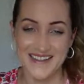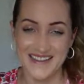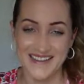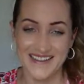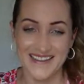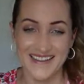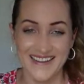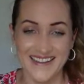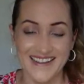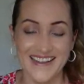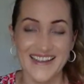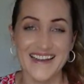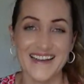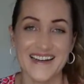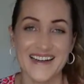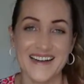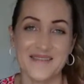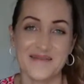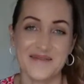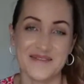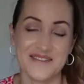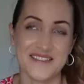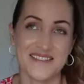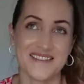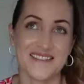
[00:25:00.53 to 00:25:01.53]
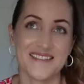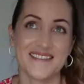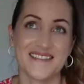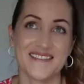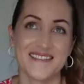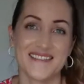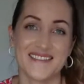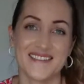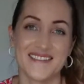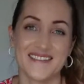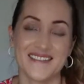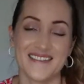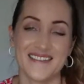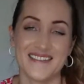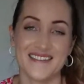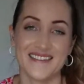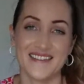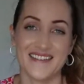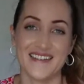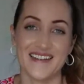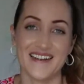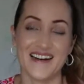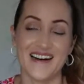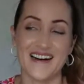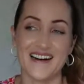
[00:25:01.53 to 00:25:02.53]
hiccups
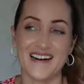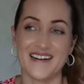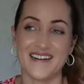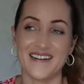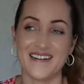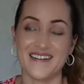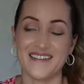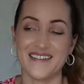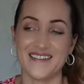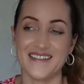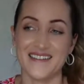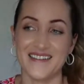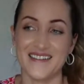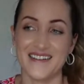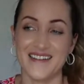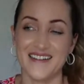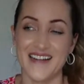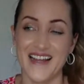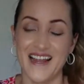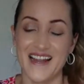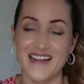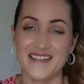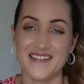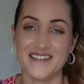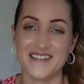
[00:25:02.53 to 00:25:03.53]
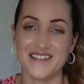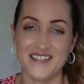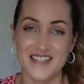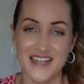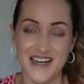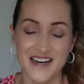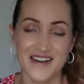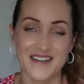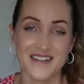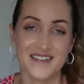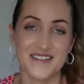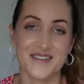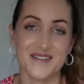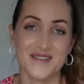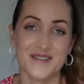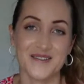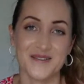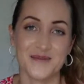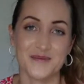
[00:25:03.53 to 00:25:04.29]
are and sharing those will